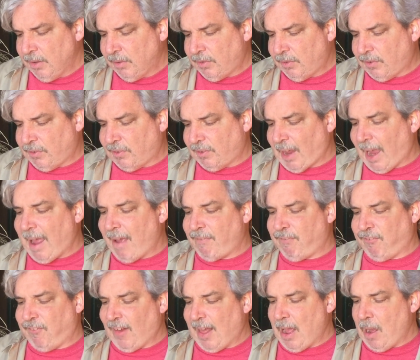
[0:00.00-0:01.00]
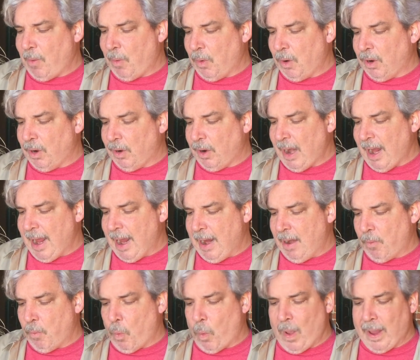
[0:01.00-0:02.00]
safflower,
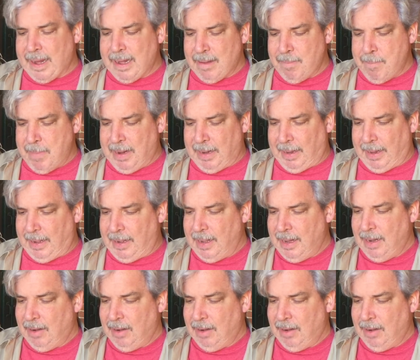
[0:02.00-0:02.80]
and white millet.